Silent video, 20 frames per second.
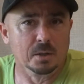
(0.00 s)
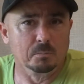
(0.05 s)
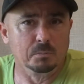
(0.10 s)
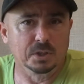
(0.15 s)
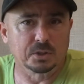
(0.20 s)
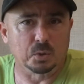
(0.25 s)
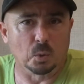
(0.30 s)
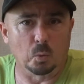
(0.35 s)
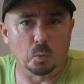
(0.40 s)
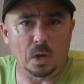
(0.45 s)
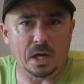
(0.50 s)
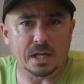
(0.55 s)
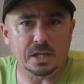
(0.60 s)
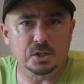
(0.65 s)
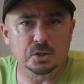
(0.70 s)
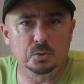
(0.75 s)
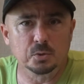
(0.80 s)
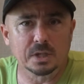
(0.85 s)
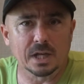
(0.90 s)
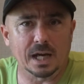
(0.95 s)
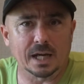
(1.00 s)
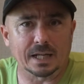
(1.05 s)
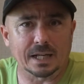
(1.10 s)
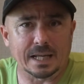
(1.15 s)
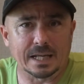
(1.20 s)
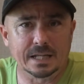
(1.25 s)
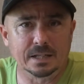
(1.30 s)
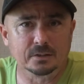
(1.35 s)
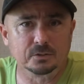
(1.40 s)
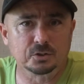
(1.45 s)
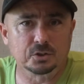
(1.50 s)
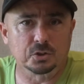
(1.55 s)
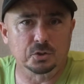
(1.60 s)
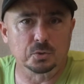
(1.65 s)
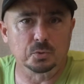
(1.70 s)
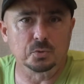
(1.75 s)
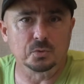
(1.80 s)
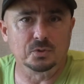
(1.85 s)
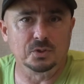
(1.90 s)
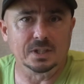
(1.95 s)
But the way you got
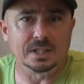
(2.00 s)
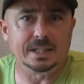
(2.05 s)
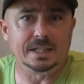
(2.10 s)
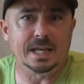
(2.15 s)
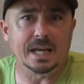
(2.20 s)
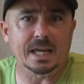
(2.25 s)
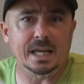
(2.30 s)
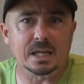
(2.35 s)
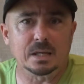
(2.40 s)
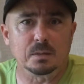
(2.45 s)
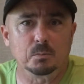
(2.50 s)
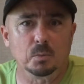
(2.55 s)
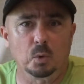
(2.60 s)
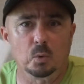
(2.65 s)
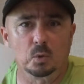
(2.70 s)
into the game